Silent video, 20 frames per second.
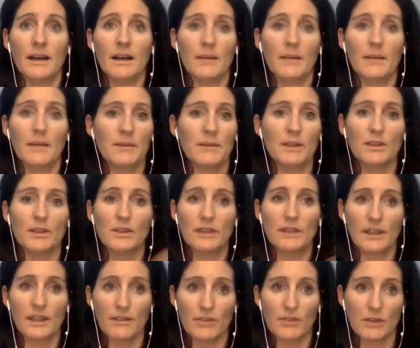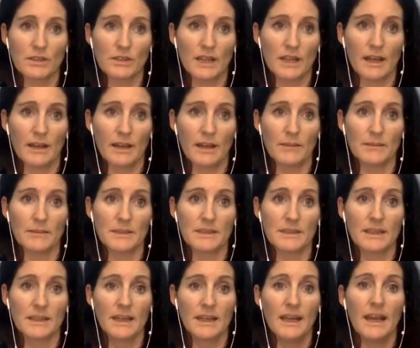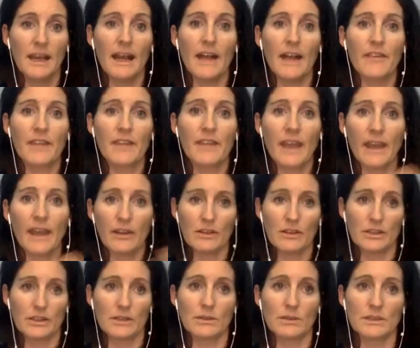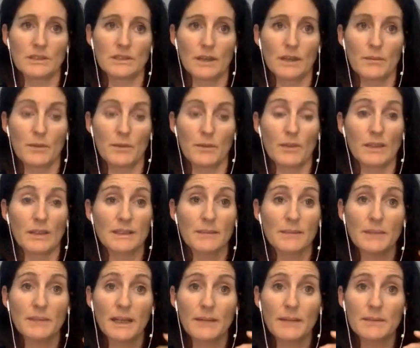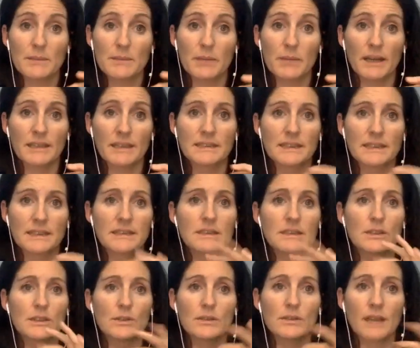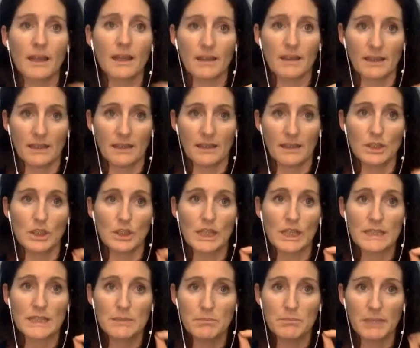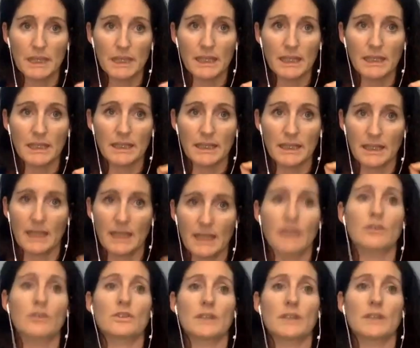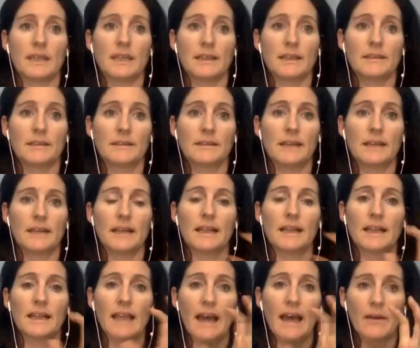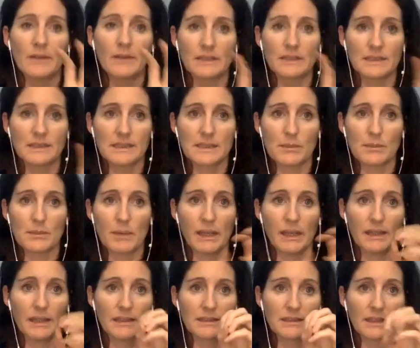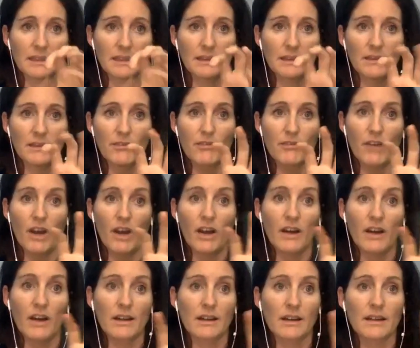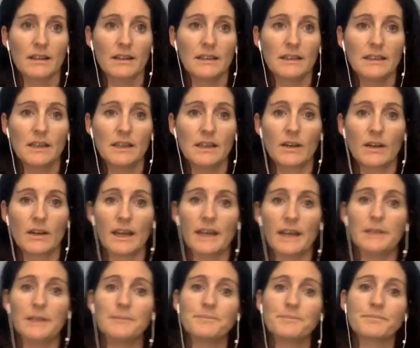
and maybe you do that a few times and the energy will start moving. Sometimes the body says, do nothing, just be in the energy and allow it to dissipate. It's like a fog. Okay.